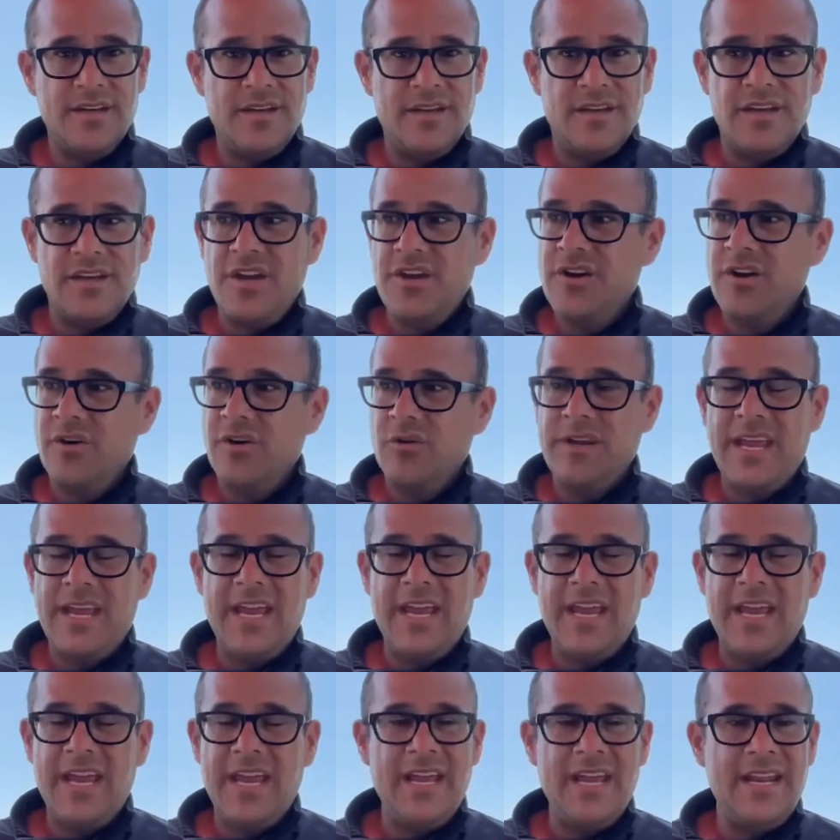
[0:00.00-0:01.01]
You don't
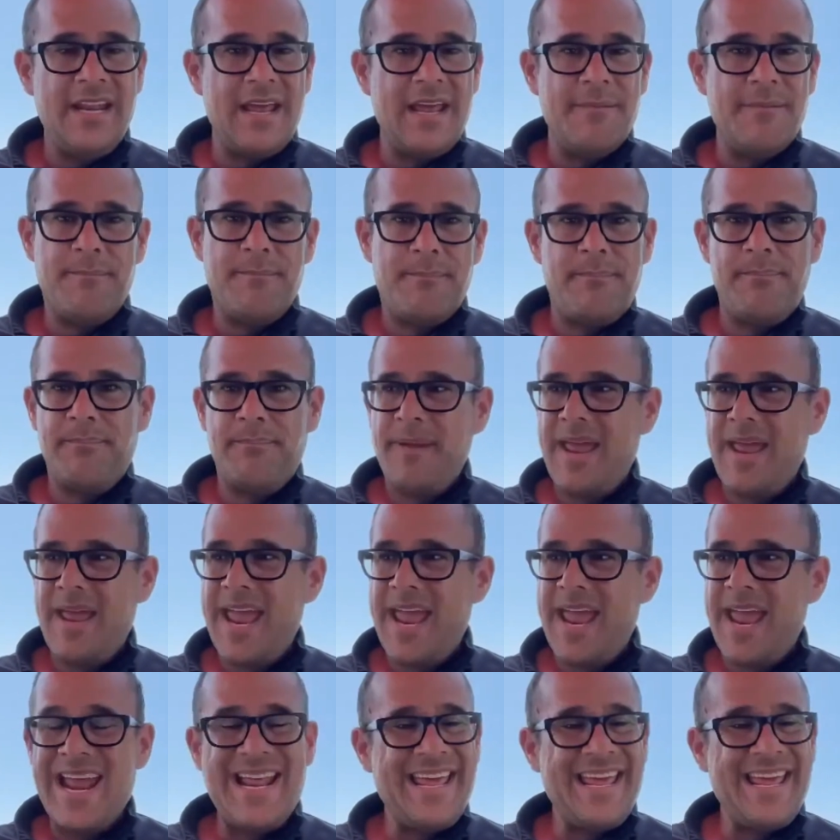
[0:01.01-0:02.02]
need
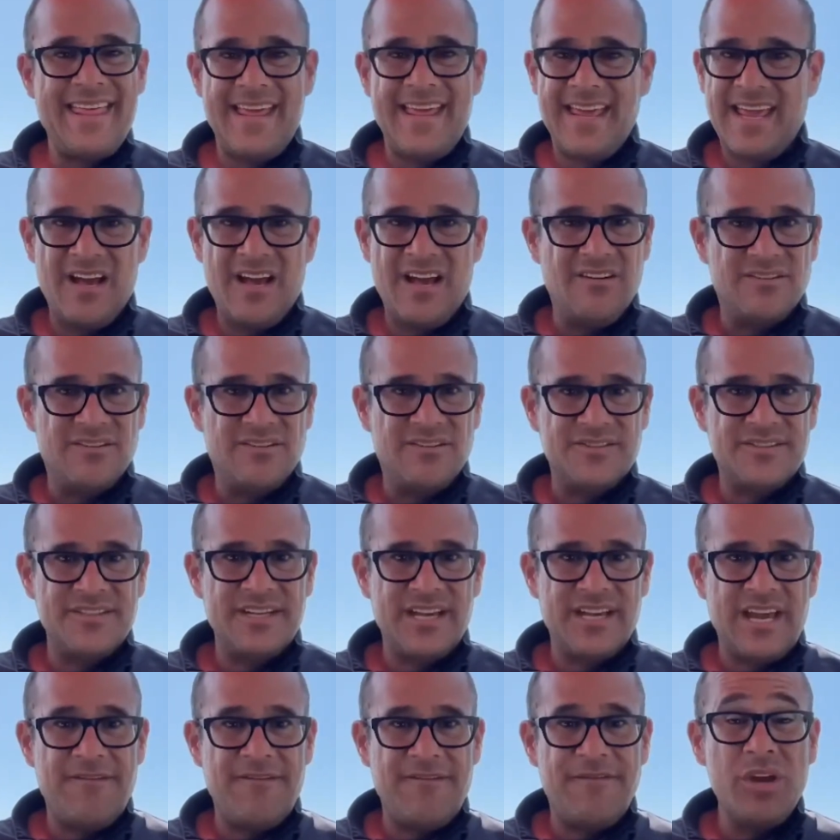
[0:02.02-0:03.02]
anything else.
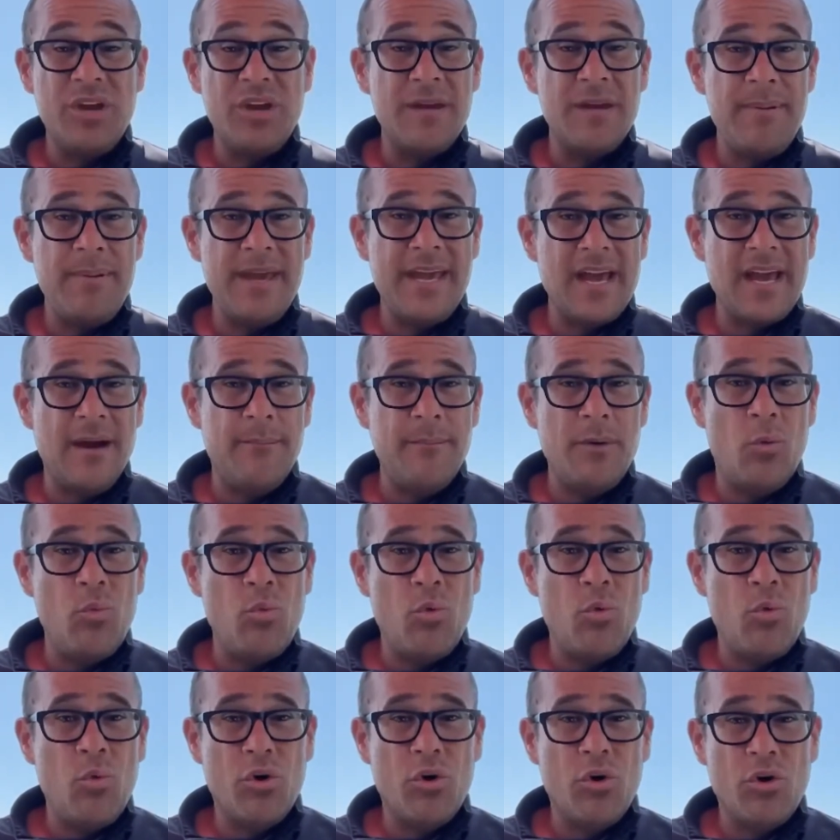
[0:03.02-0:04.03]
If you can become a
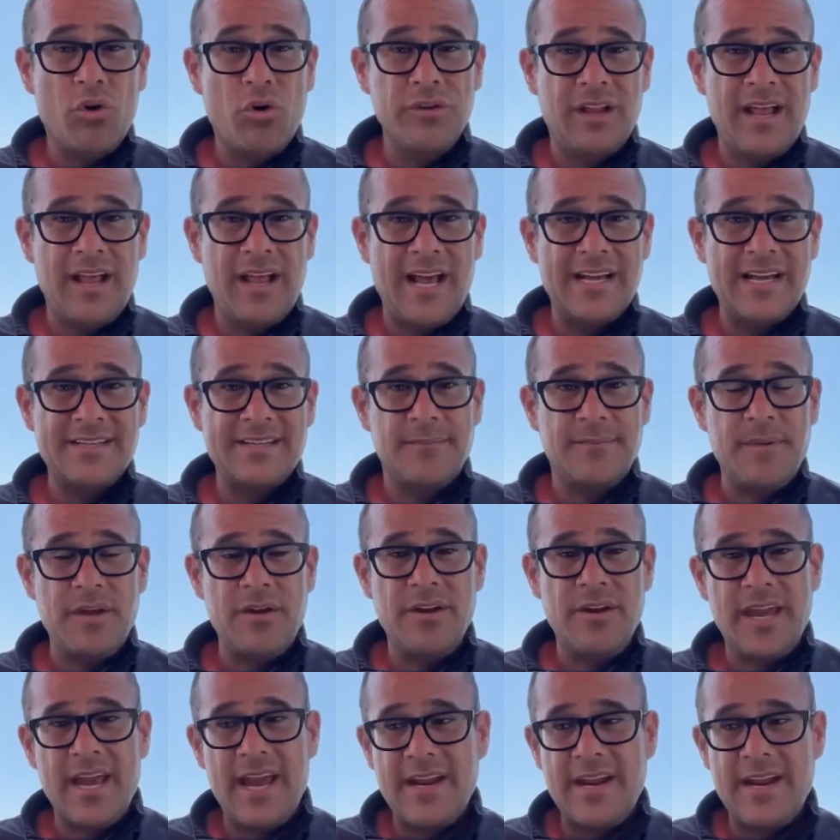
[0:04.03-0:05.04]
world-class
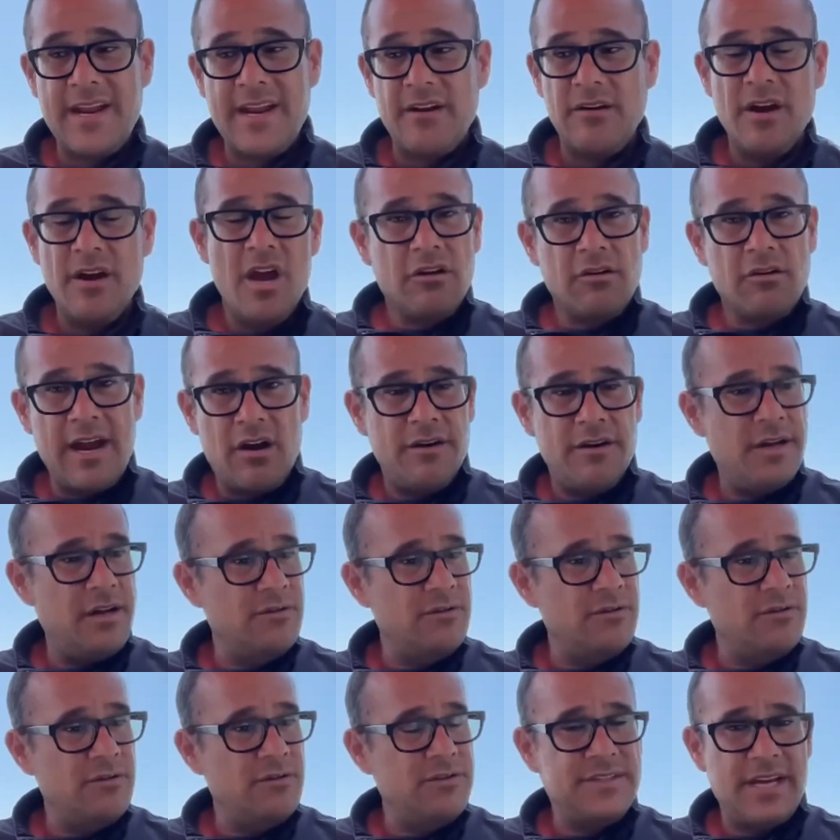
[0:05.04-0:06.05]
communicator, Grant
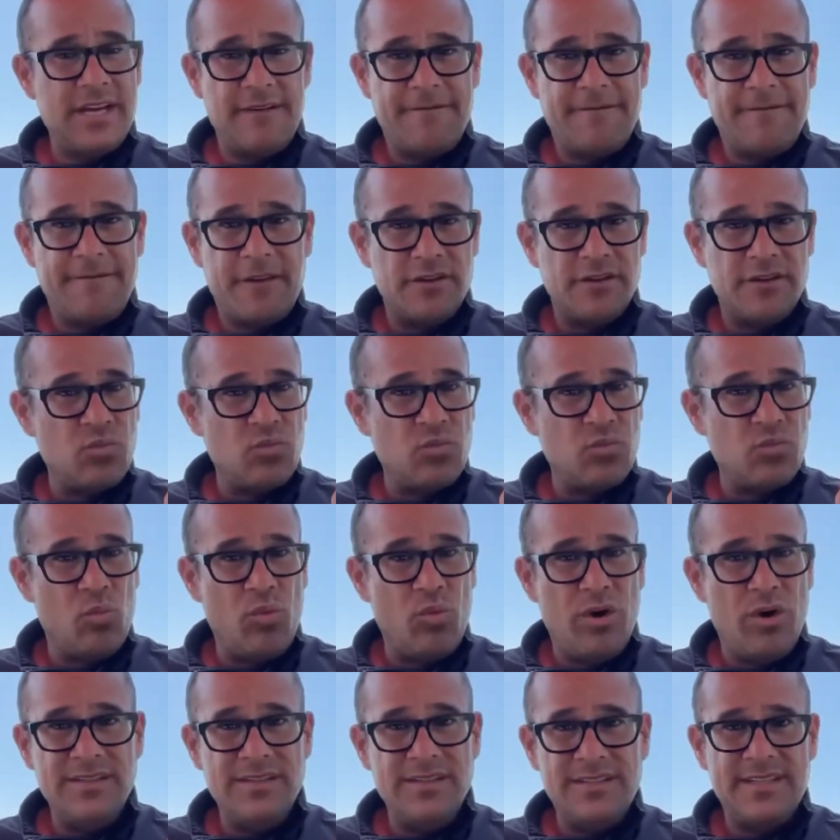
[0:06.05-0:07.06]
Cardone said if there's
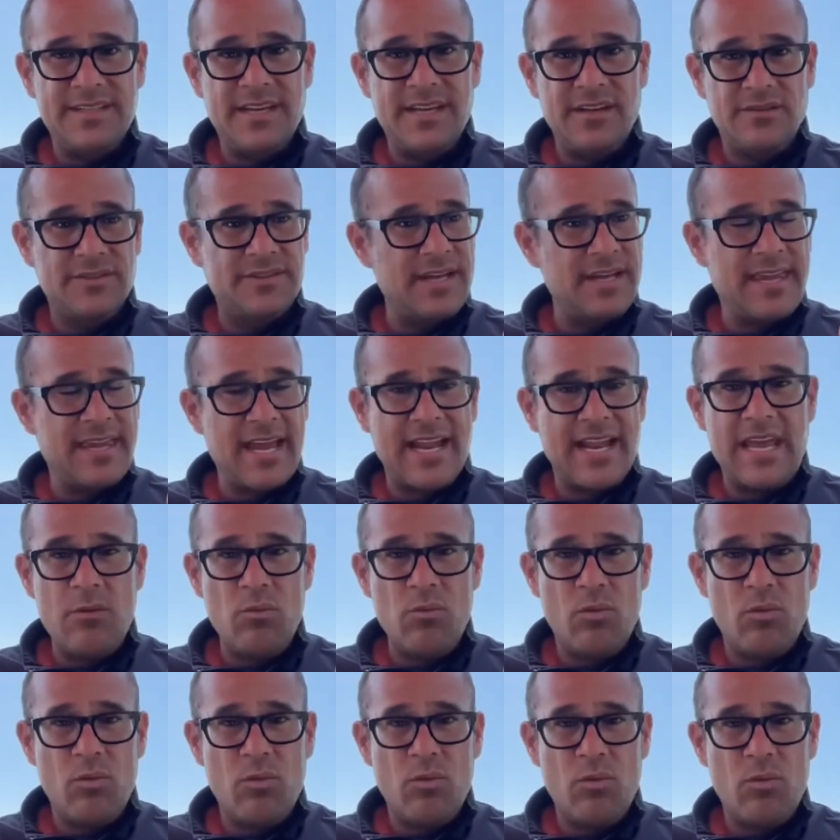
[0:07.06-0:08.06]
one skill set that
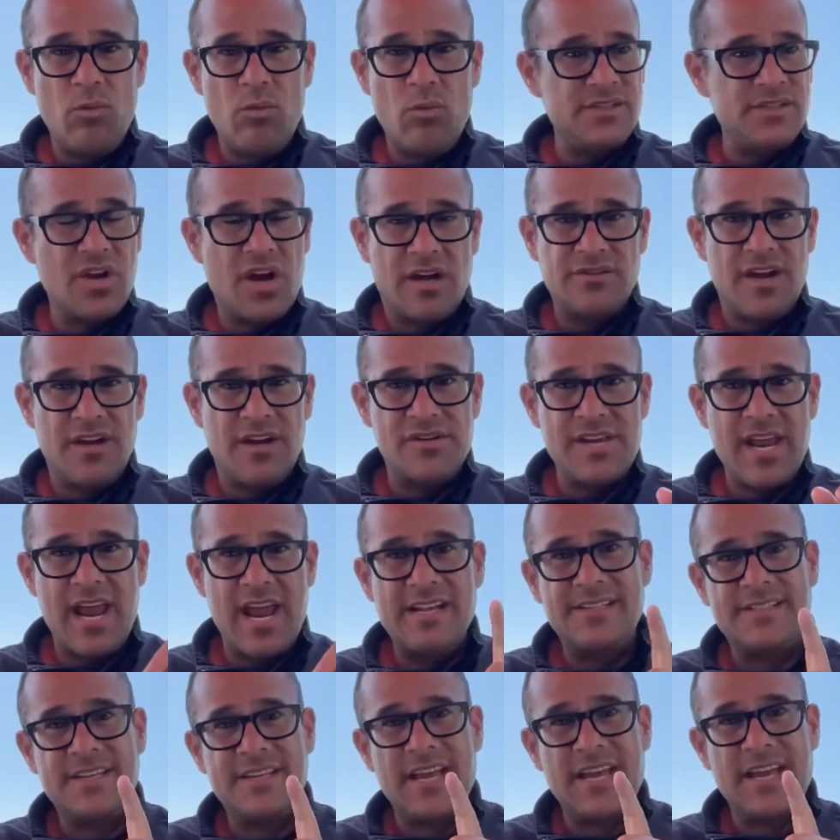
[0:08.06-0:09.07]
he wants his daughters to
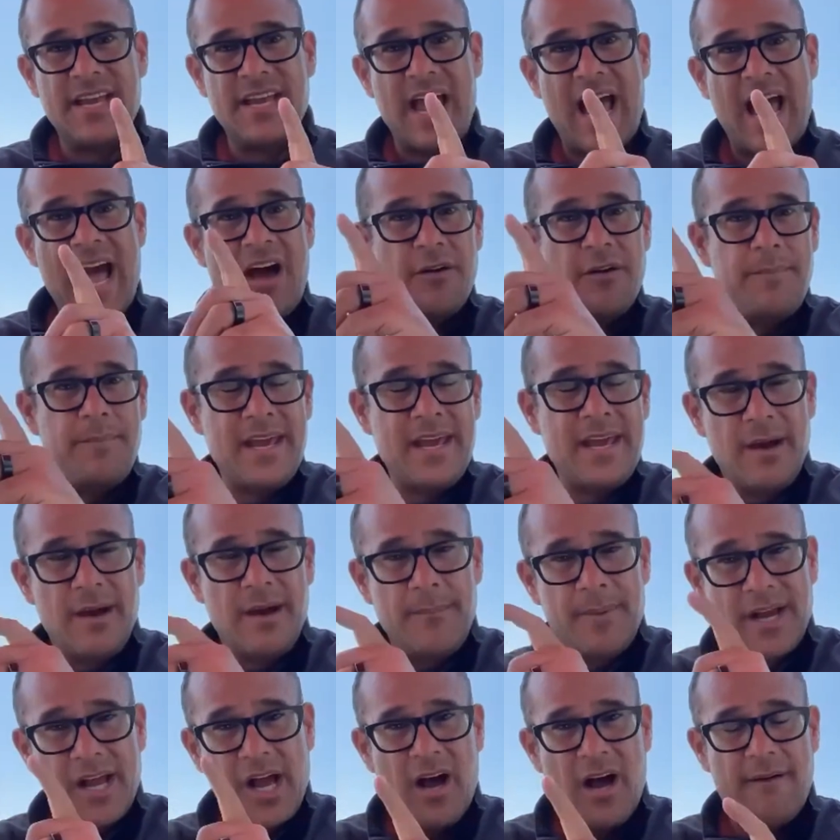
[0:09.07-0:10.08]
understand, it's how
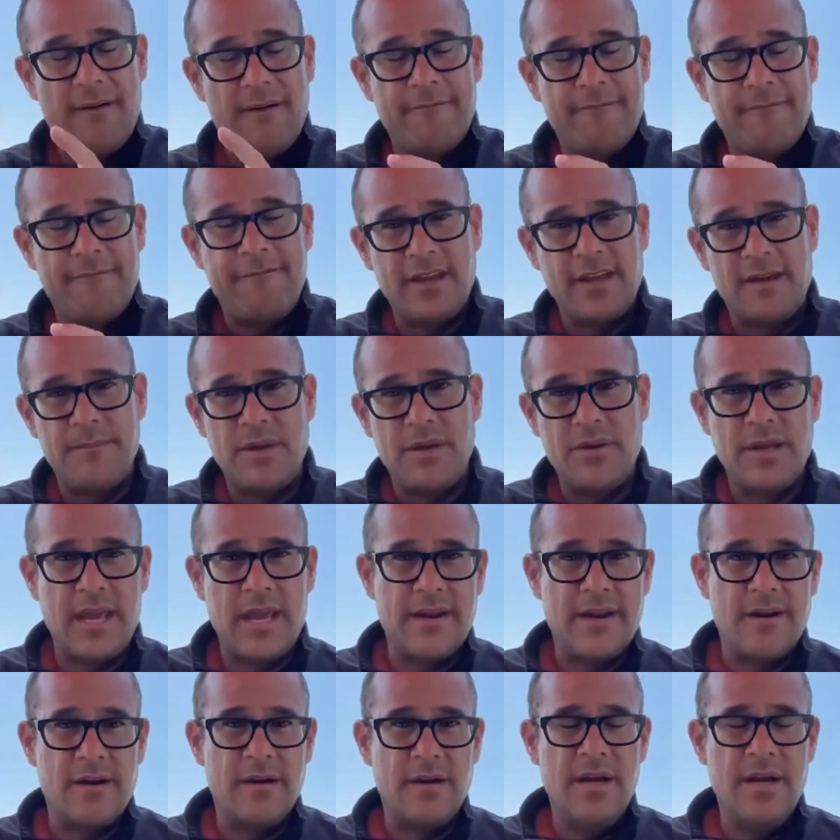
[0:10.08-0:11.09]
to become a confident
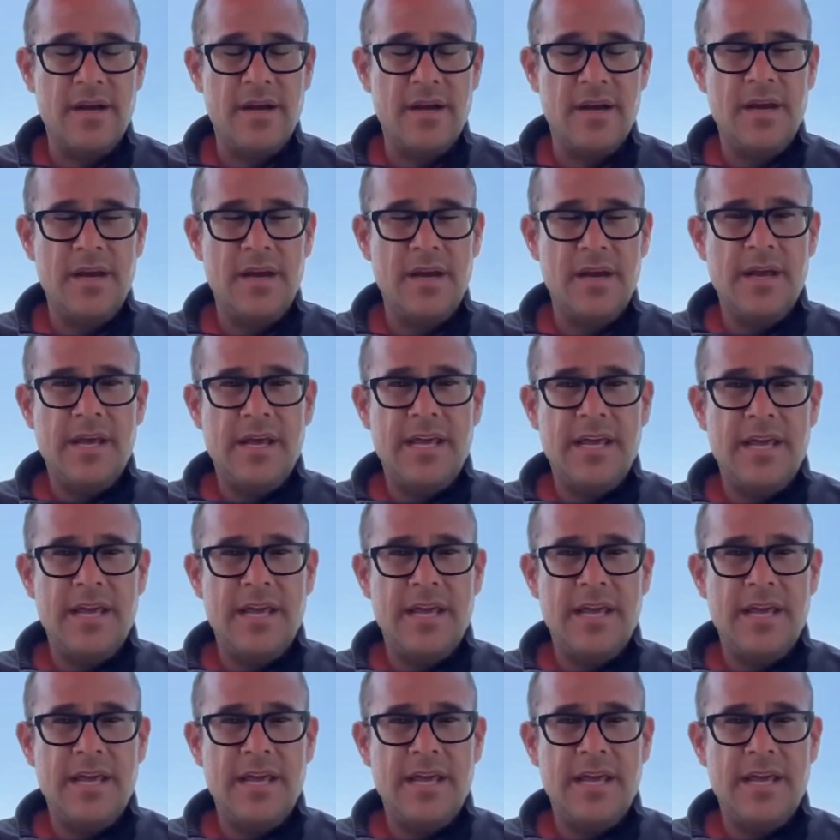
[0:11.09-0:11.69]
communicator.